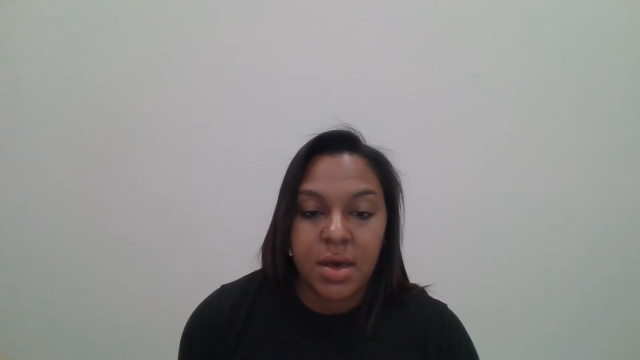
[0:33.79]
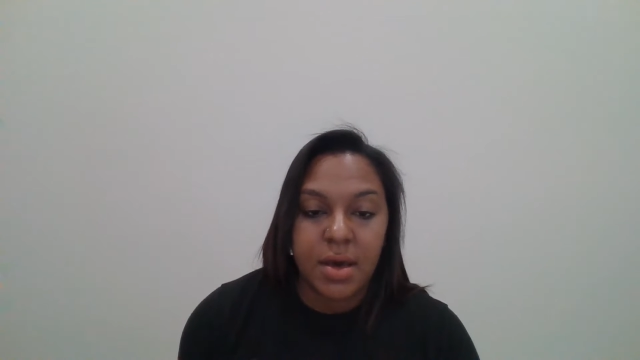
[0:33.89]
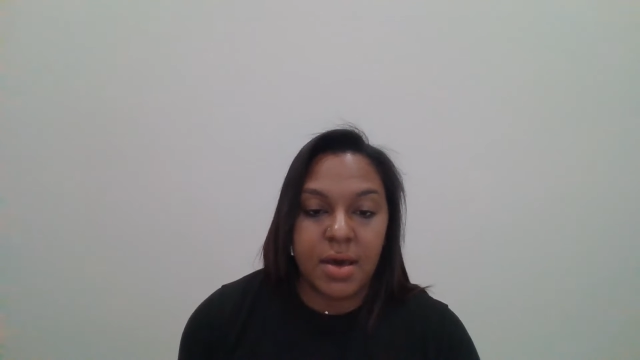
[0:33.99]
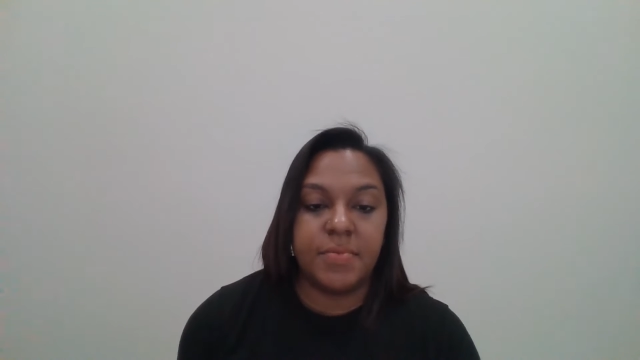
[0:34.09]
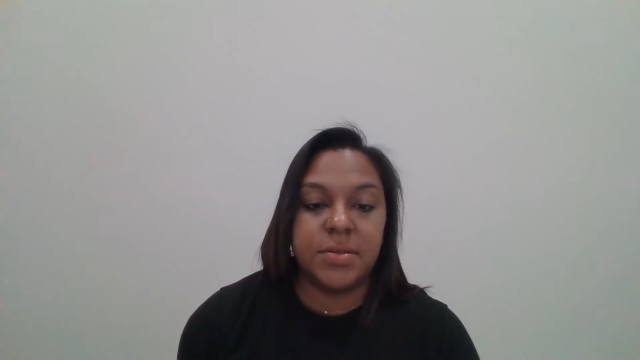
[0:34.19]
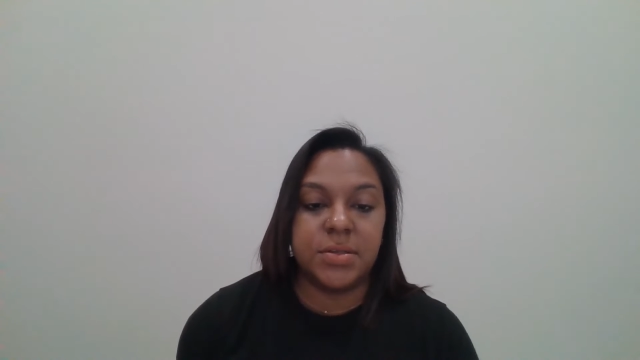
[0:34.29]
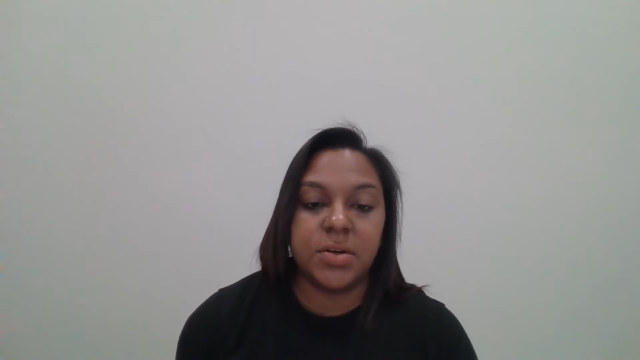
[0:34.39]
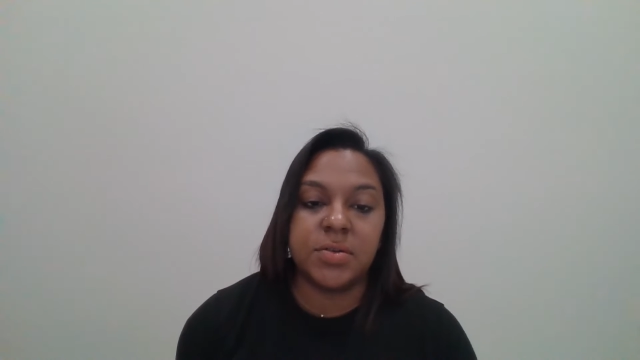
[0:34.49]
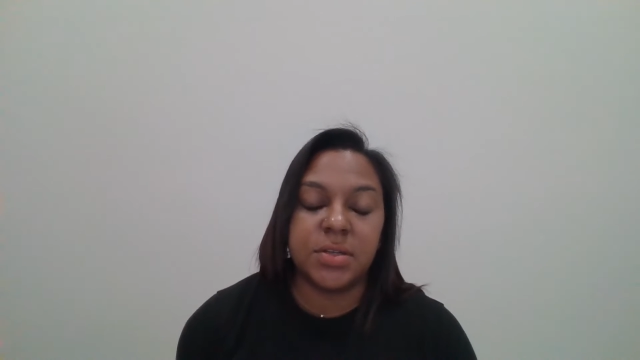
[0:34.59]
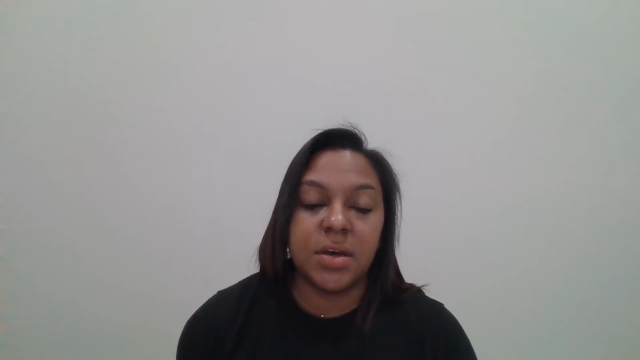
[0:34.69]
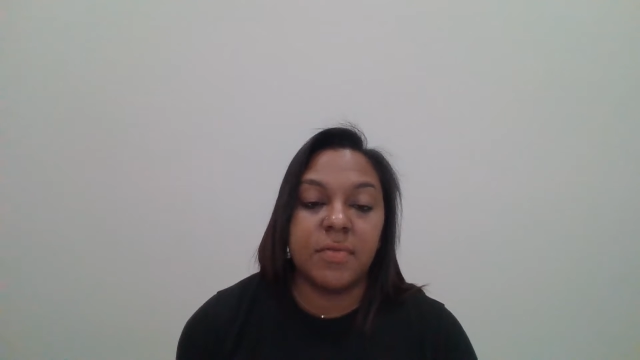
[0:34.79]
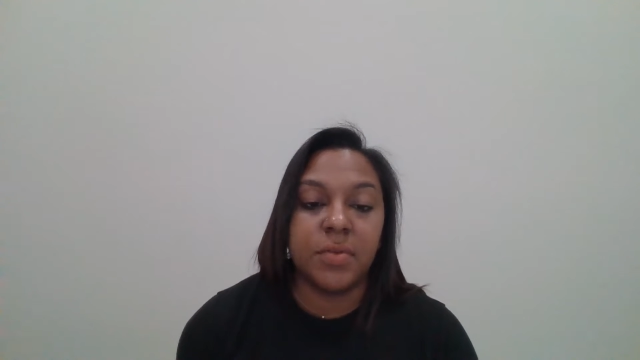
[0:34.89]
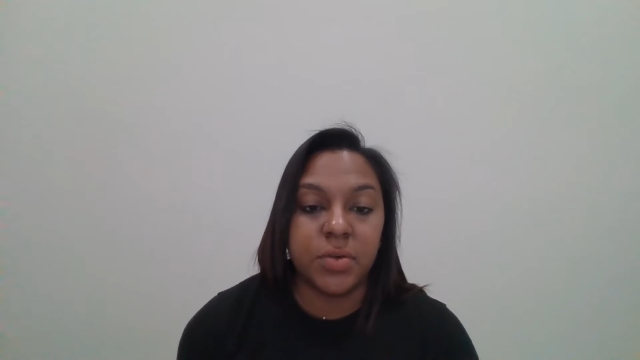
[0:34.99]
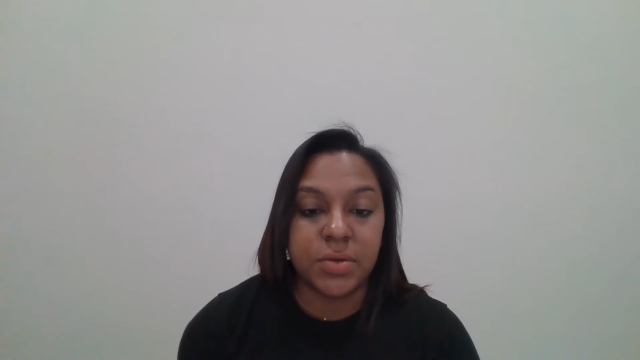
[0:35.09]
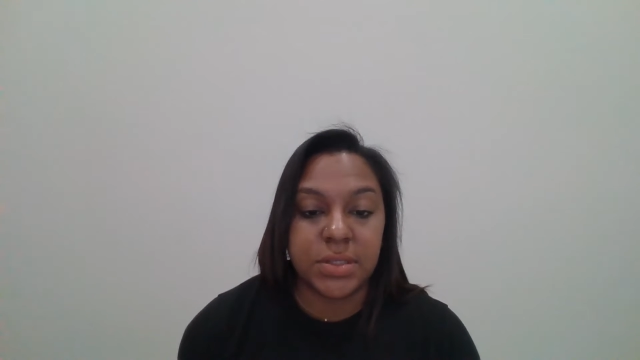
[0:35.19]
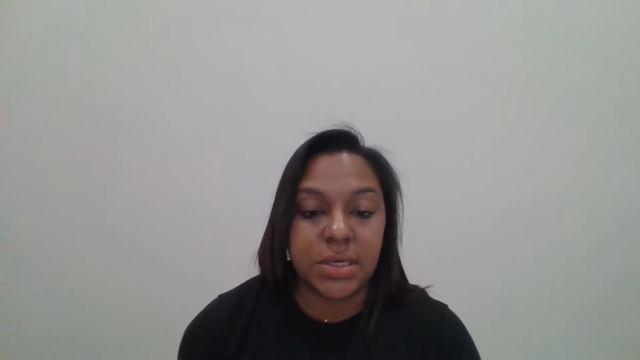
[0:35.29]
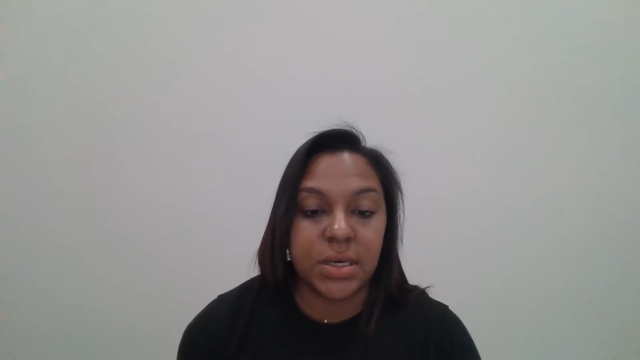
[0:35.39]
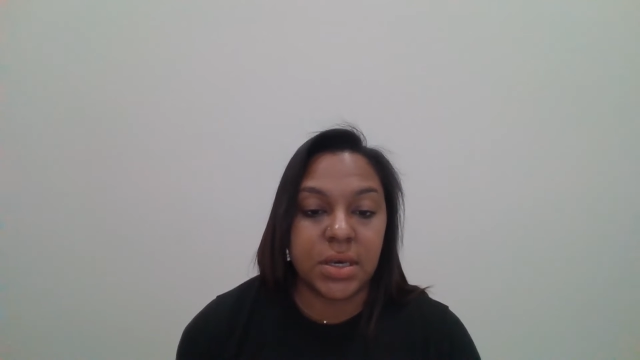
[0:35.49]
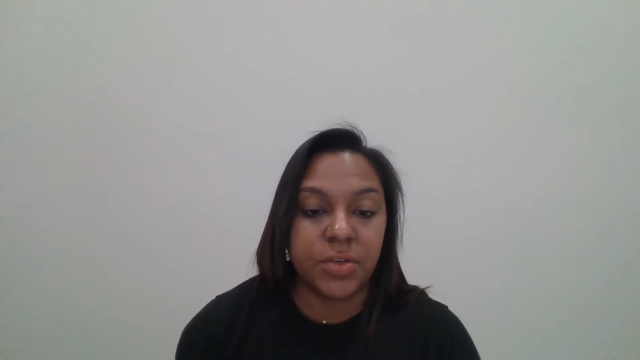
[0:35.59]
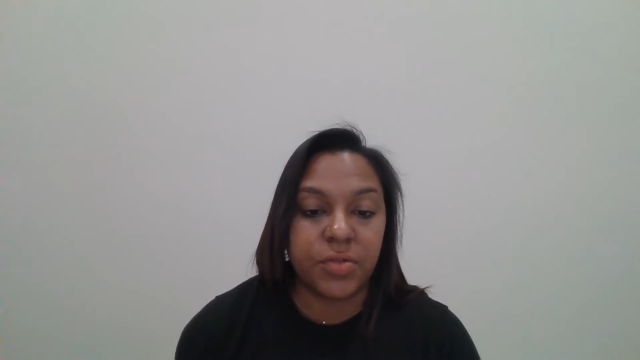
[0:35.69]
episodes of
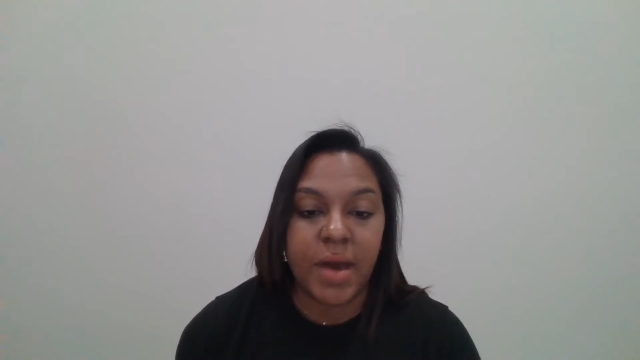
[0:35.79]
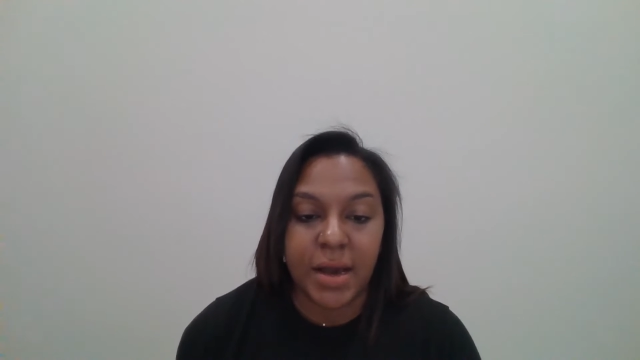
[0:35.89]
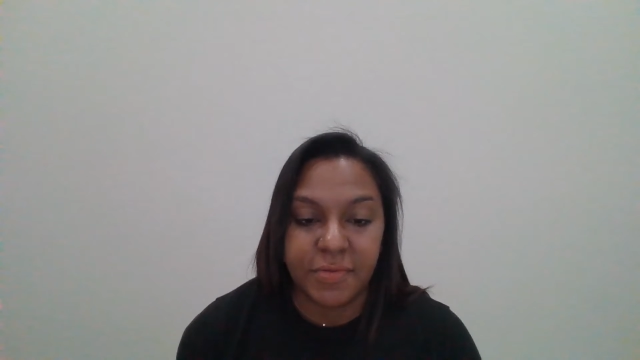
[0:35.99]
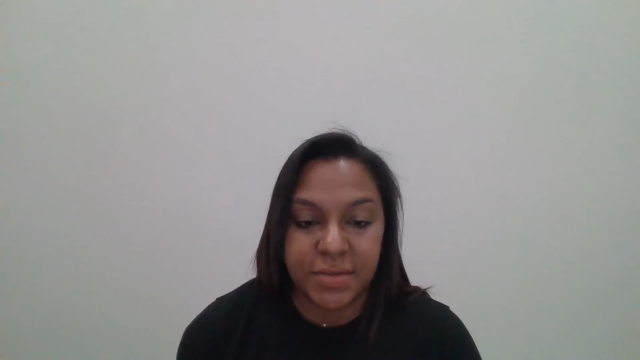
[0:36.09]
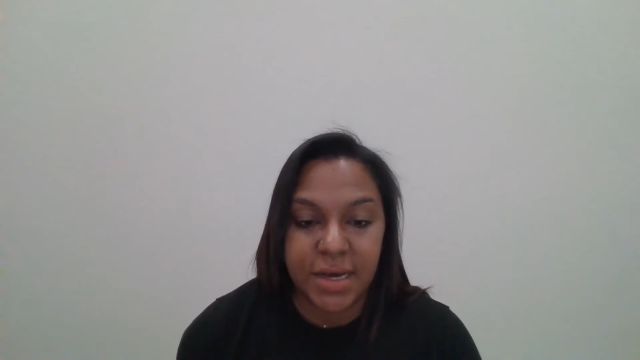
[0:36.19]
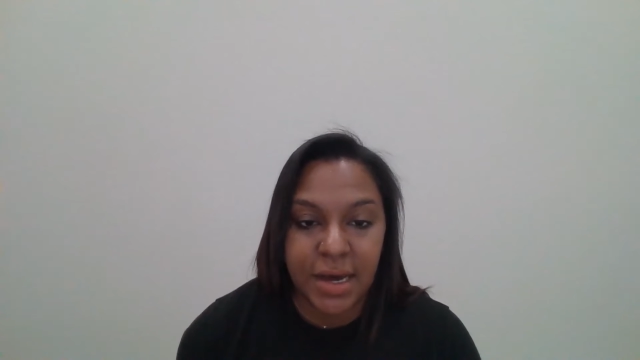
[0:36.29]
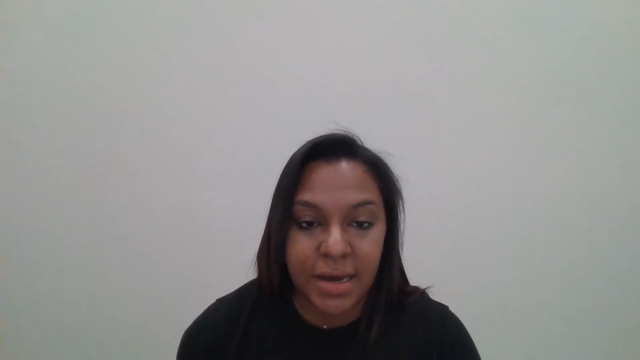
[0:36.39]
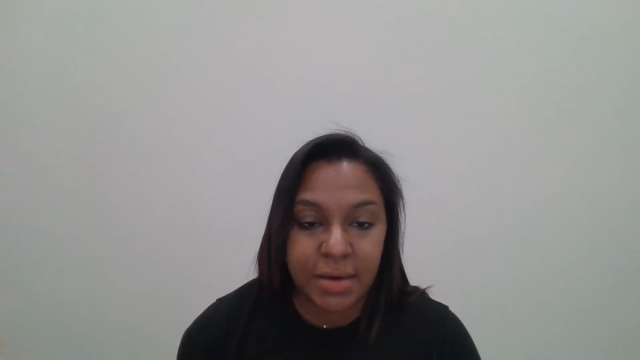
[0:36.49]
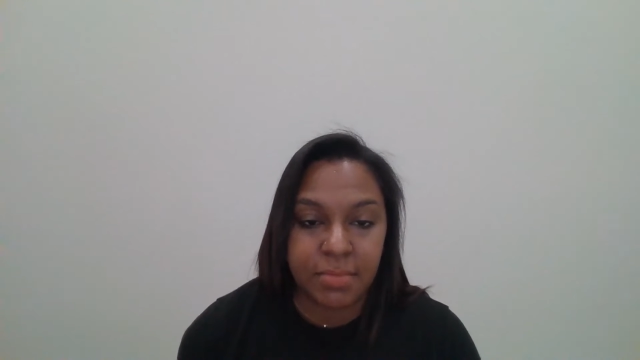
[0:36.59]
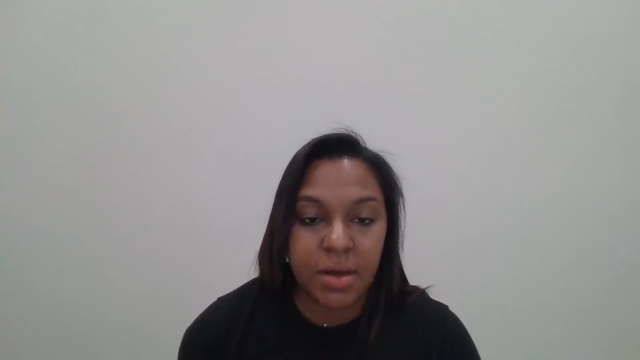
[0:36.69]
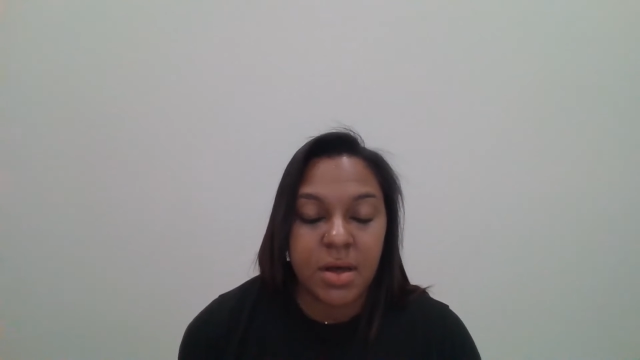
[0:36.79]
losing track of time.